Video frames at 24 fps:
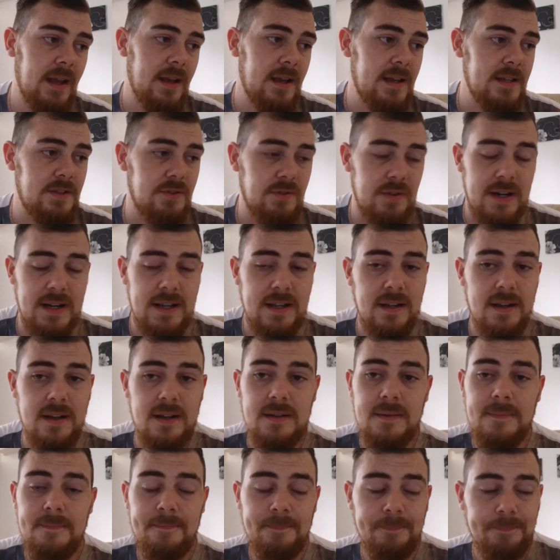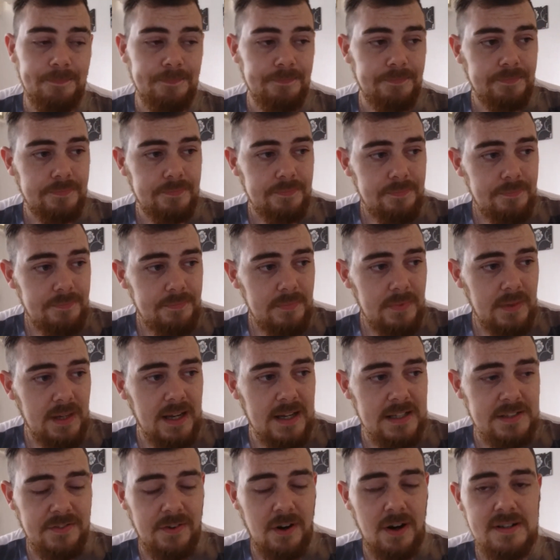It's really good.
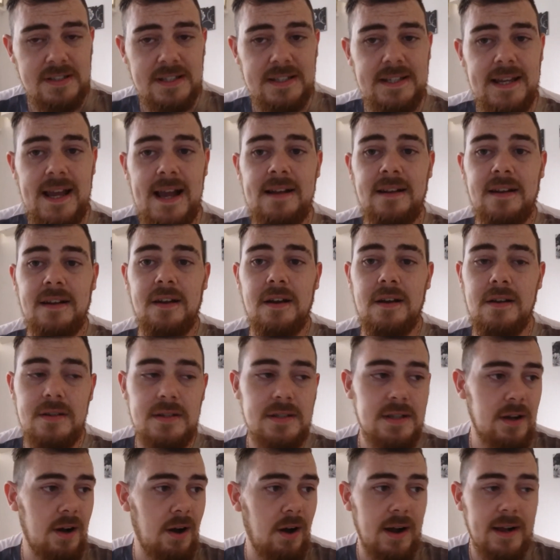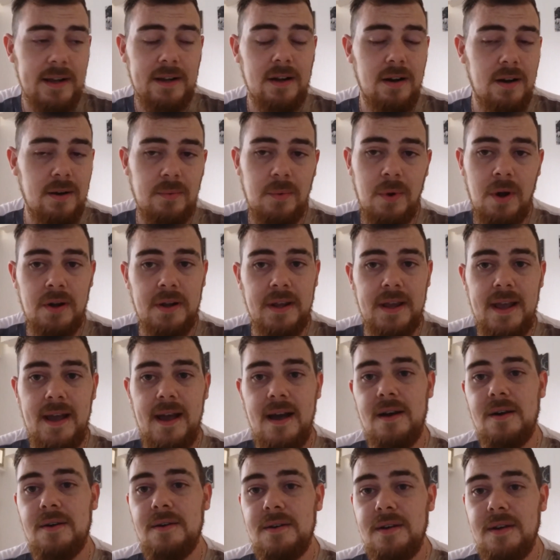As far as the tank goes, I can't work it
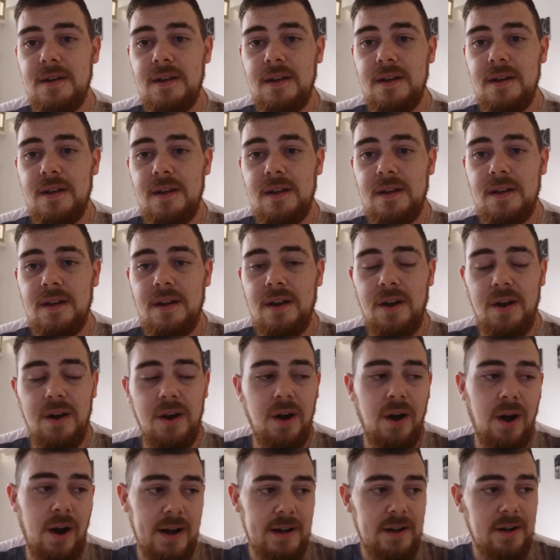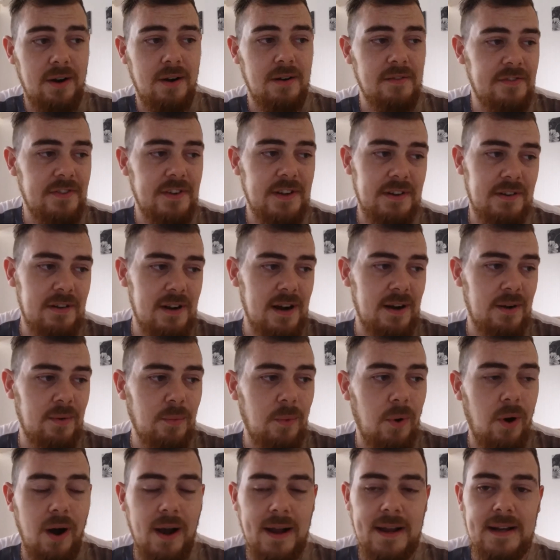out. I can't figure out
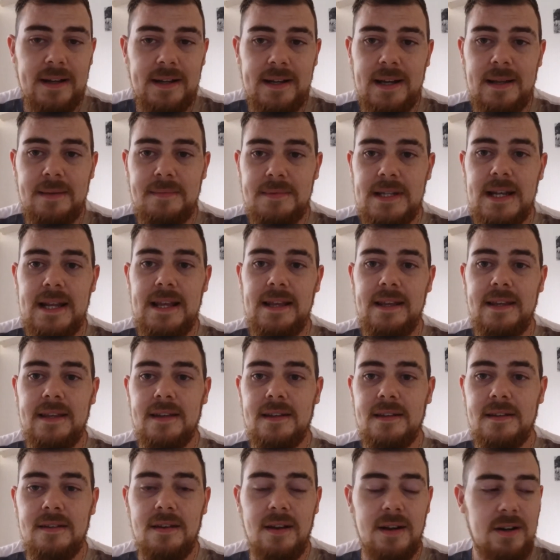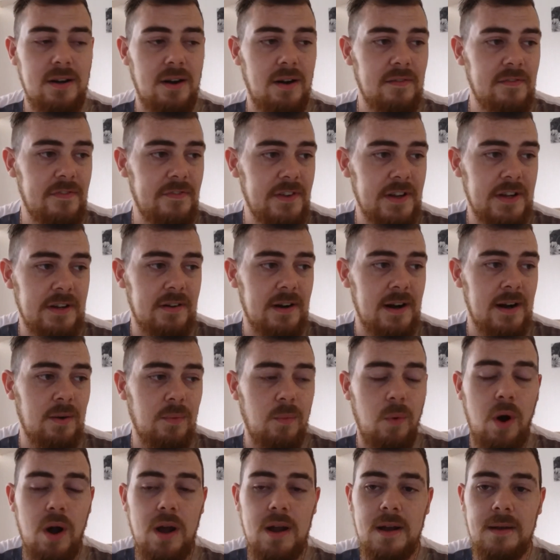why it keeps leaking. I can't figure out
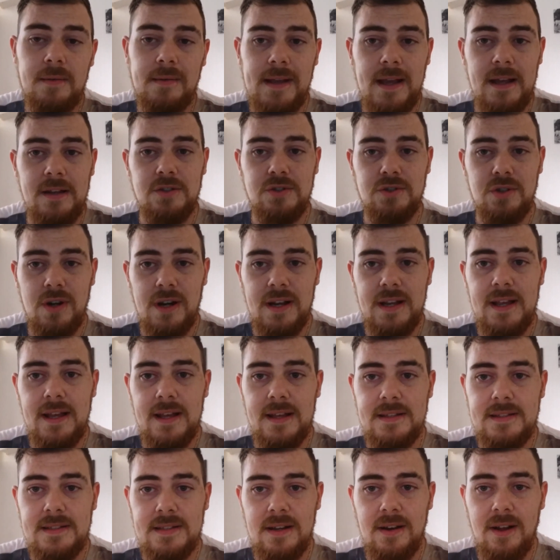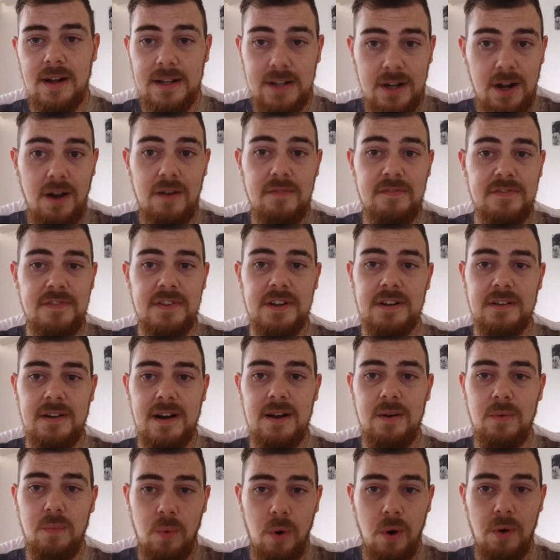why I'm getting dry hits, and I can't figure
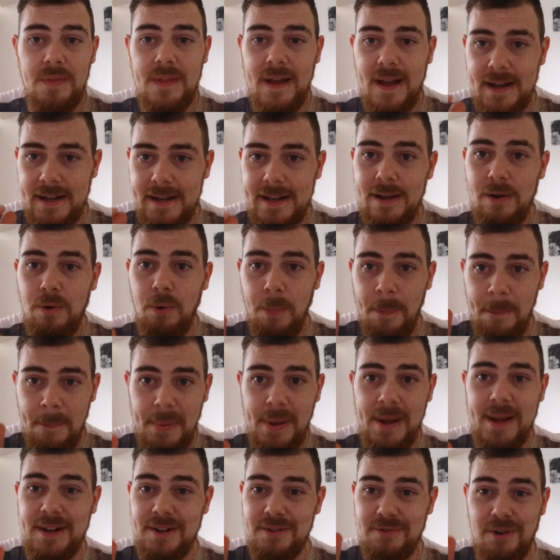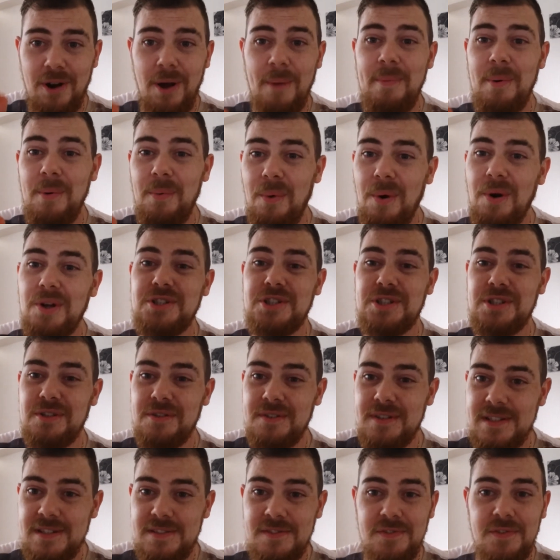out what that little pink rubber
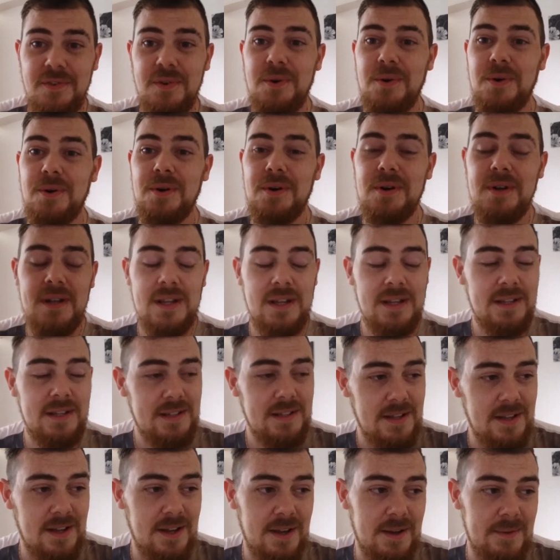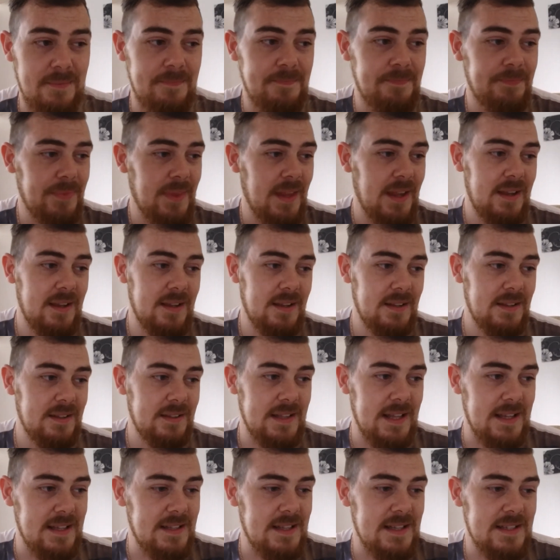washer is for.
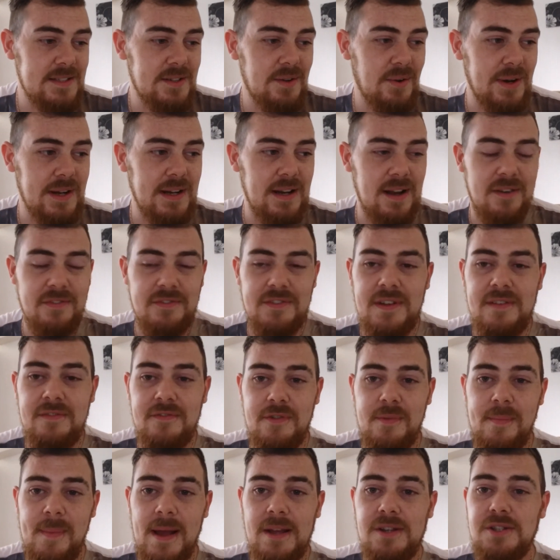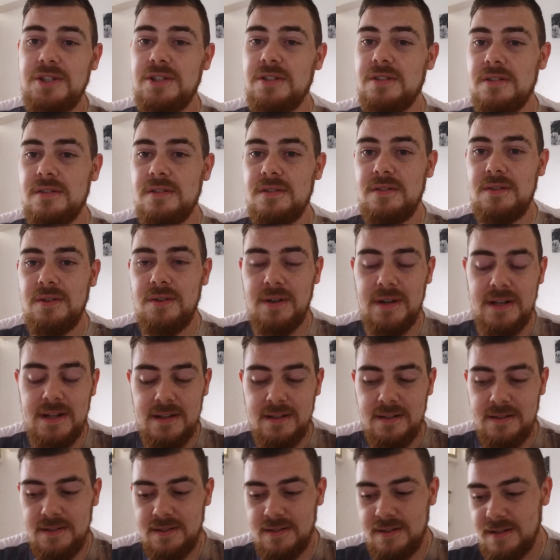There's not enough information on
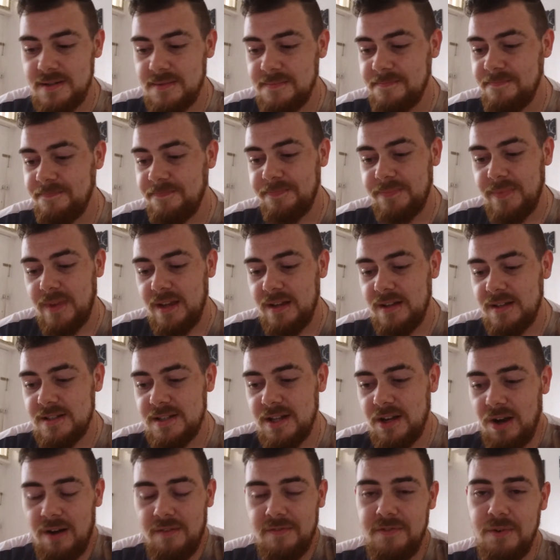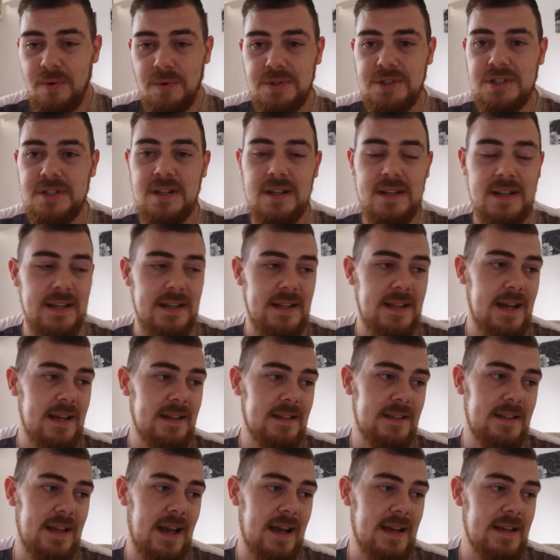it. So unfortunately,
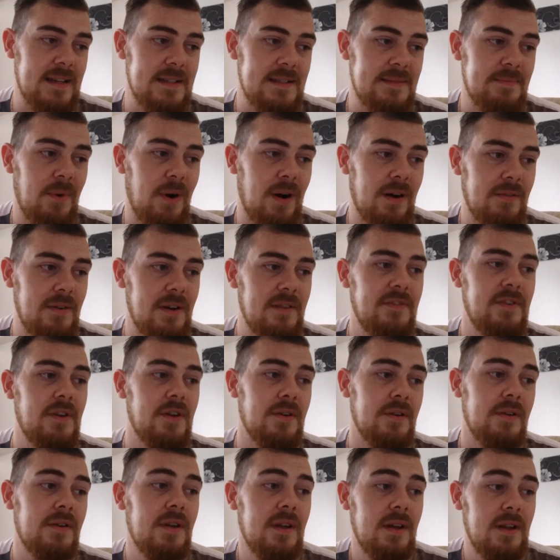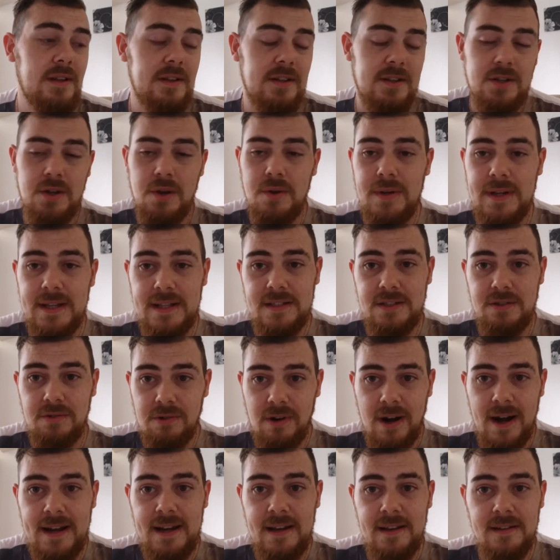that is my review. The unit is
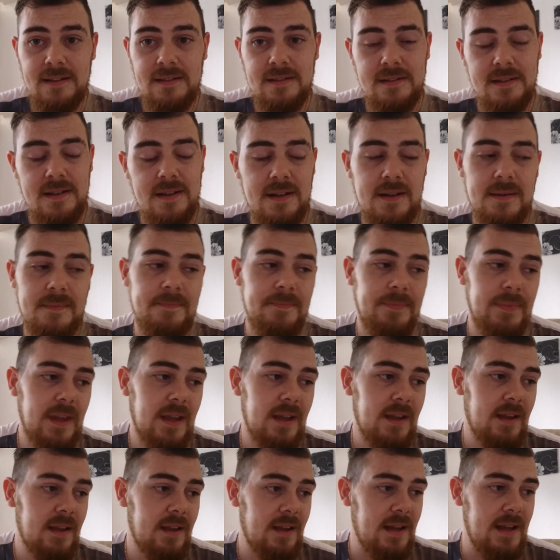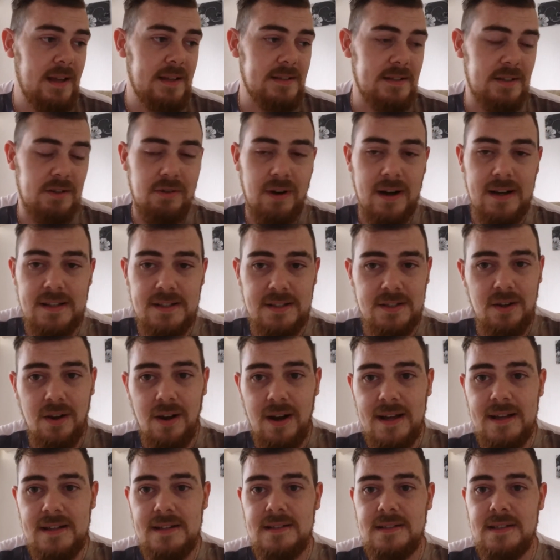great. It's a great
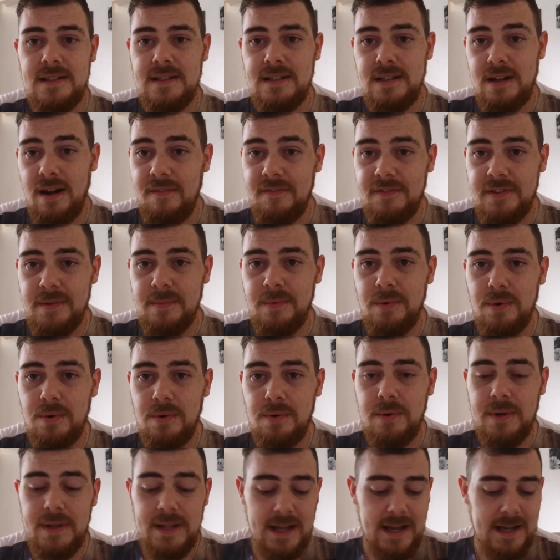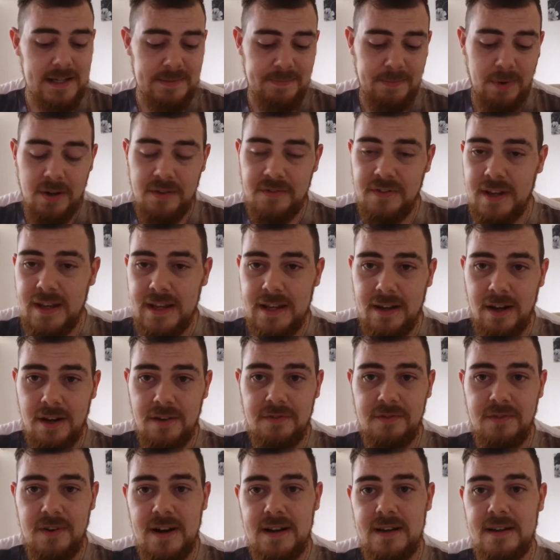size. It's comfortable. It has both ego
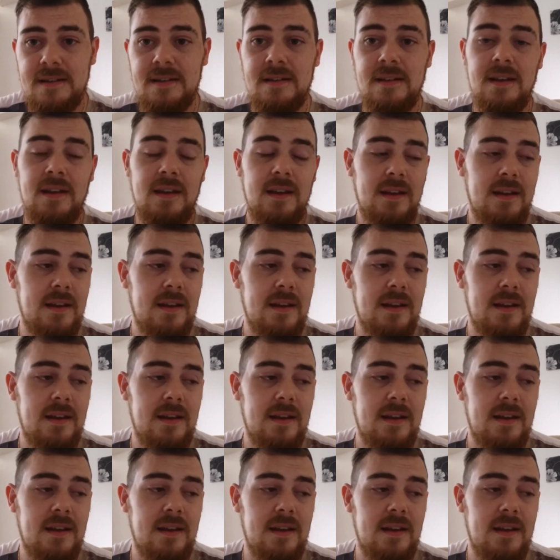threading.